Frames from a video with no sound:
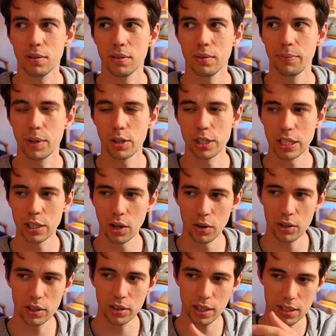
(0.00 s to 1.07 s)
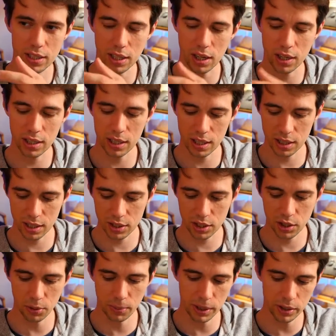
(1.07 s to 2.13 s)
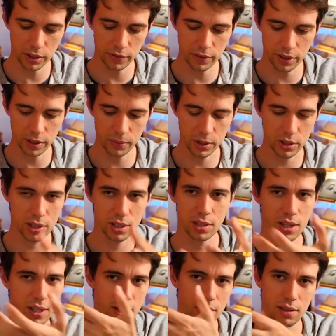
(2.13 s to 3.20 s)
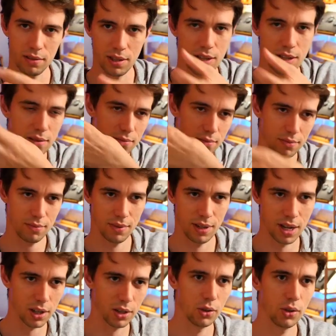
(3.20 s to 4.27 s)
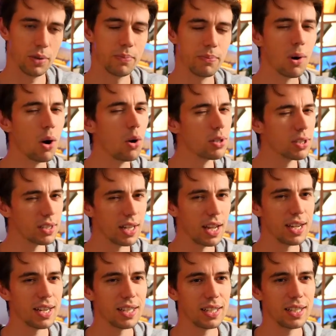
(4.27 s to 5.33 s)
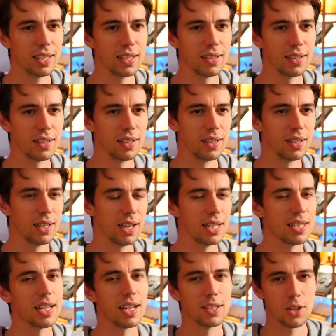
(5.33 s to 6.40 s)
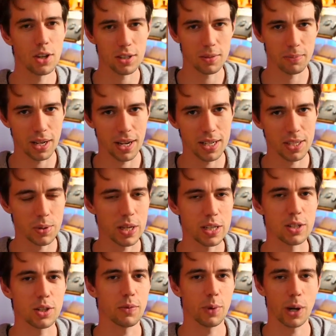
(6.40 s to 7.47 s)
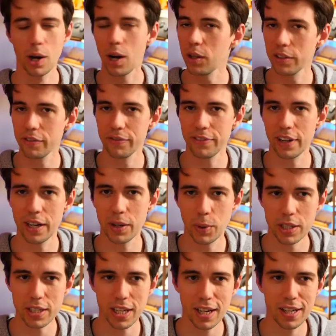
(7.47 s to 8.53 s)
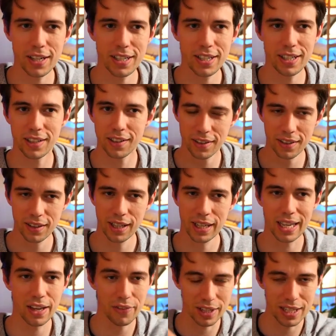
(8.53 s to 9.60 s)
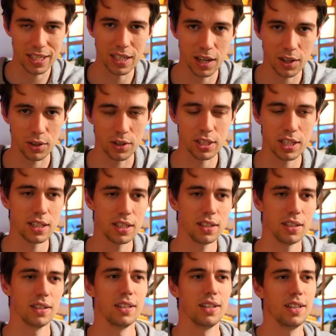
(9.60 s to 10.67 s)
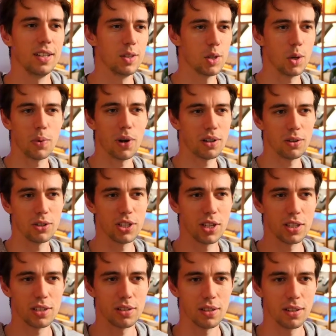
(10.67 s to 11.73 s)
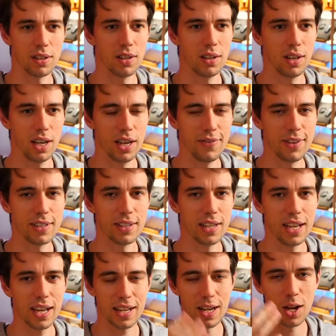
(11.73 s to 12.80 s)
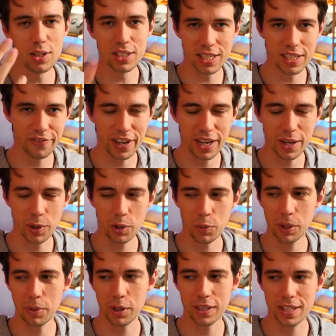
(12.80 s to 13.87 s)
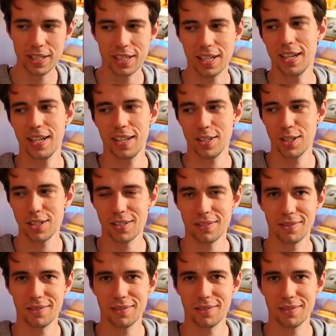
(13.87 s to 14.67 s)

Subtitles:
because I know that it's like at the Chikuma River, which is like Nagano, and most likely it's in a certain place where all the fireworks are here, if it is Nagano City. So one could just, if he announces the firework will be on this date, and just